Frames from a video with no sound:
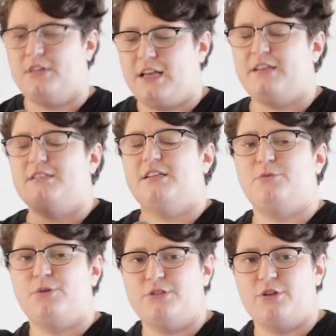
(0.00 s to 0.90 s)
like I said,
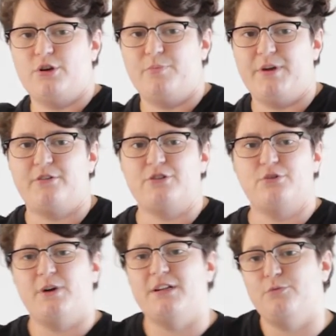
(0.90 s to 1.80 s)
that wants to go au pair, because
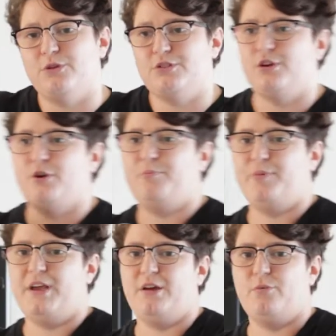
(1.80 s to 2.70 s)
the one that wants to go au
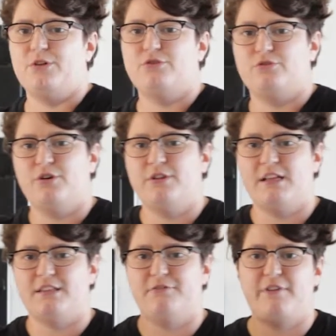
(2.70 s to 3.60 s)
pair wants to know
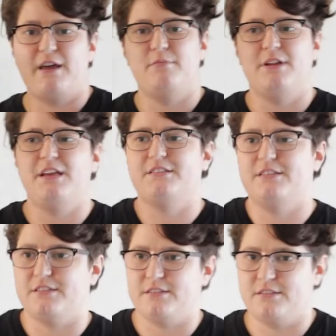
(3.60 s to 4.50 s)
that the family
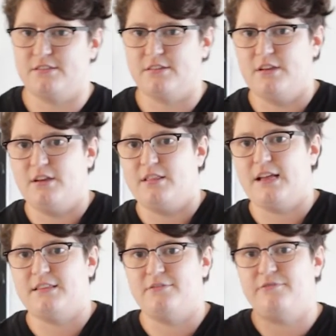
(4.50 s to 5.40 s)
exists,
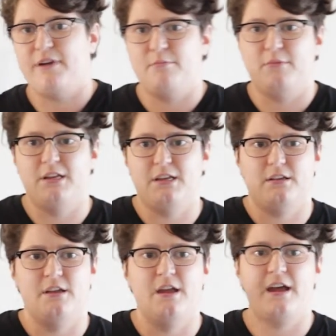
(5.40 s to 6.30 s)
that the
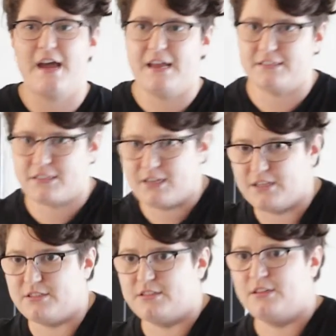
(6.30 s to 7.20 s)
family has
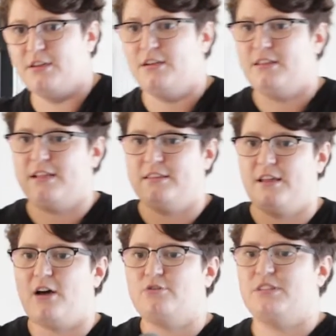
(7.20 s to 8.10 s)
kids, that
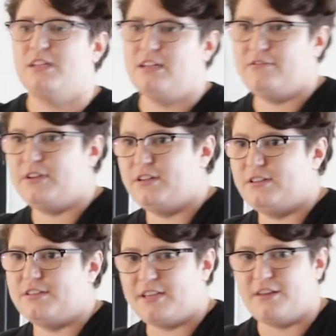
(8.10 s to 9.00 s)
the house they live in
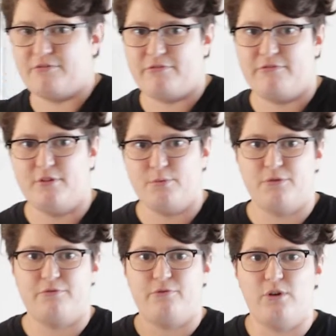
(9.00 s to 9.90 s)
is safe,
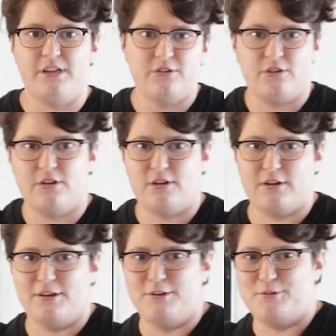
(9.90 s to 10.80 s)
won't fall in on
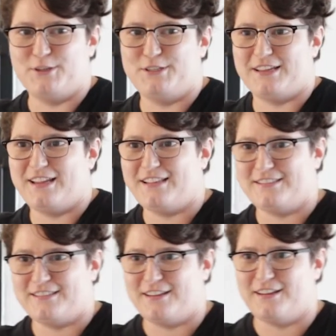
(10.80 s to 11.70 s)
her when she
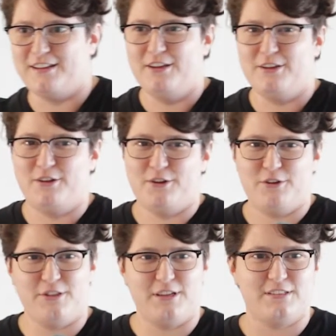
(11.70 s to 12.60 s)
gets there, you
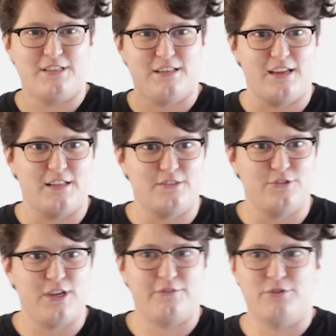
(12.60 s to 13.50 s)
know, things like that.
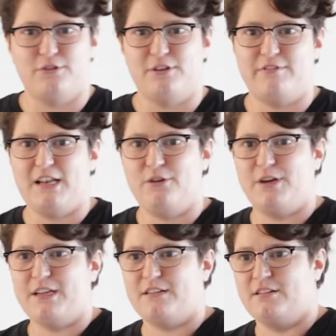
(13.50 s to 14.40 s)
So you have to
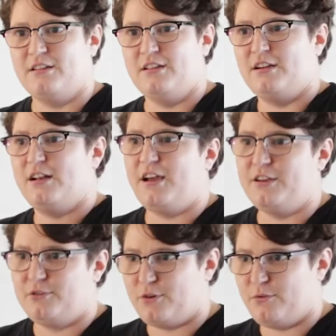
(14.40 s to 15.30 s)
evaluate client